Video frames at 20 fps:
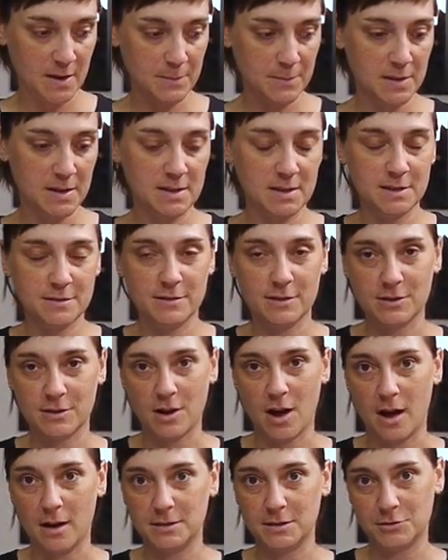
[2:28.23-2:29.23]
pieces for the
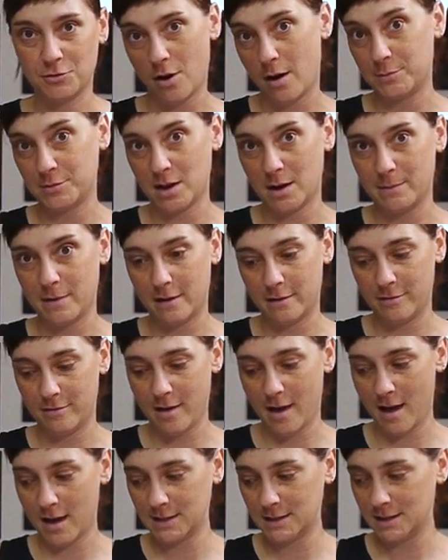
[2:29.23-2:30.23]
crop top out of
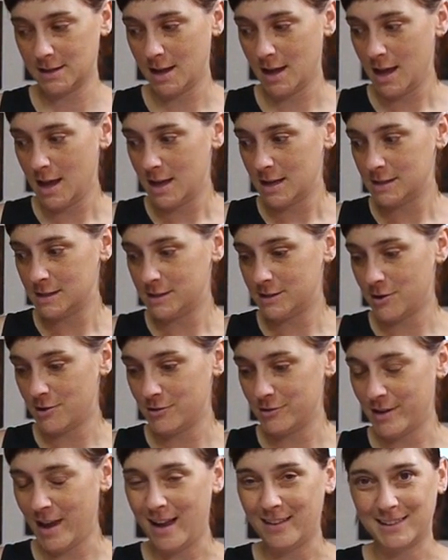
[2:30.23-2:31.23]
that.
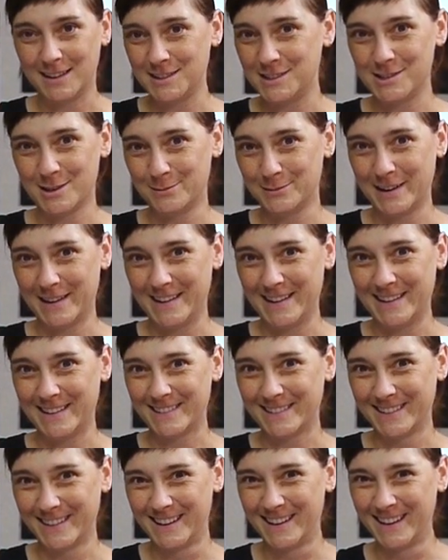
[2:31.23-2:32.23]
So yeah, let's jump right in.